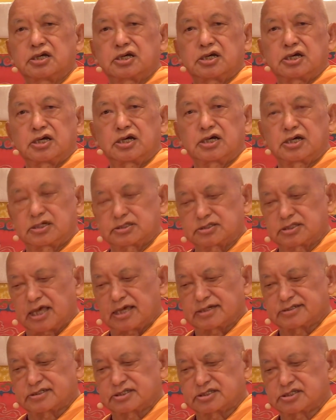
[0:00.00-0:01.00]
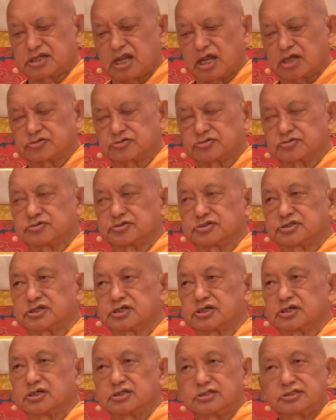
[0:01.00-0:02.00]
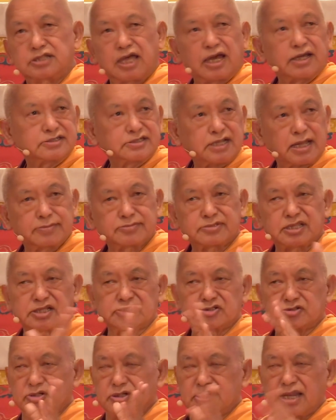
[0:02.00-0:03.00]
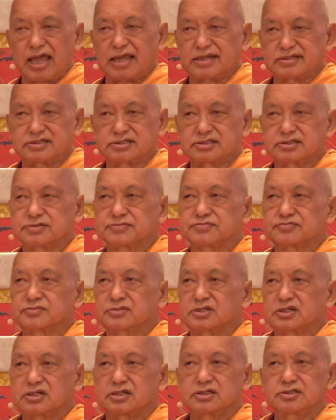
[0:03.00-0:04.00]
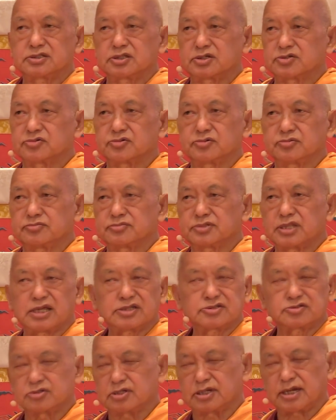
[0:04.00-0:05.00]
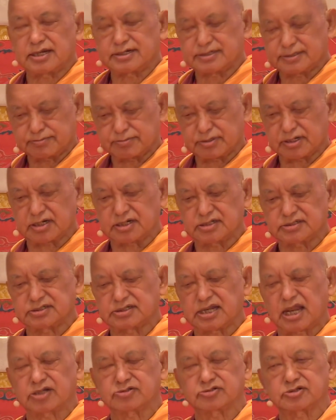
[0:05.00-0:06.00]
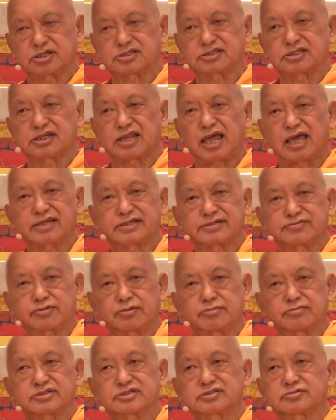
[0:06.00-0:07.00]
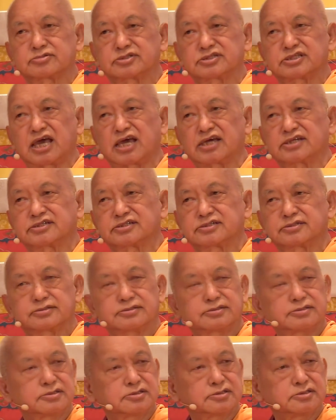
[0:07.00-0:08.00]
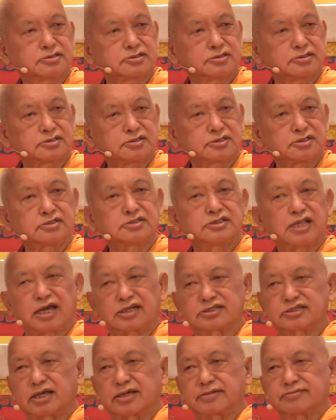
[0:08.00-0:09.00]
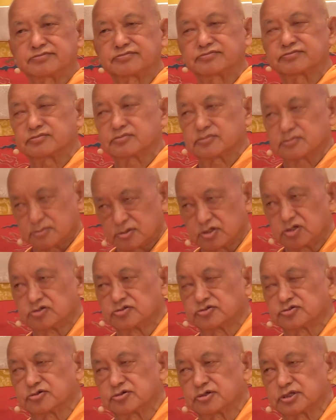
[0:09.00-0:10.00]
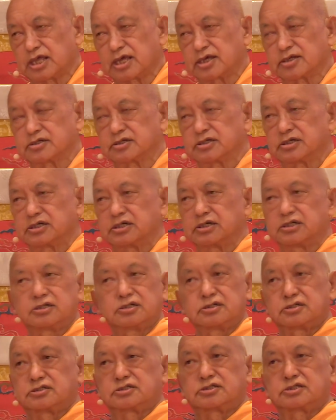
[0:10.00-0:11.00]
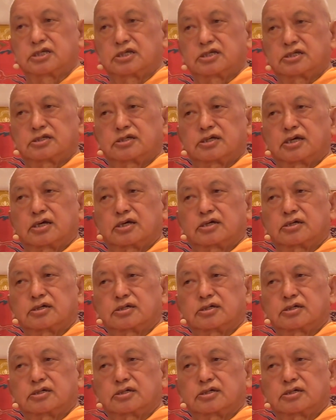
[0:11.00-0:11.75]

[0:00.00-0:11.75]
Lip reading: that statue, you see, nighttime there's no light. In the room there's no light, but the statue has a light from its own side in nighttime. So that the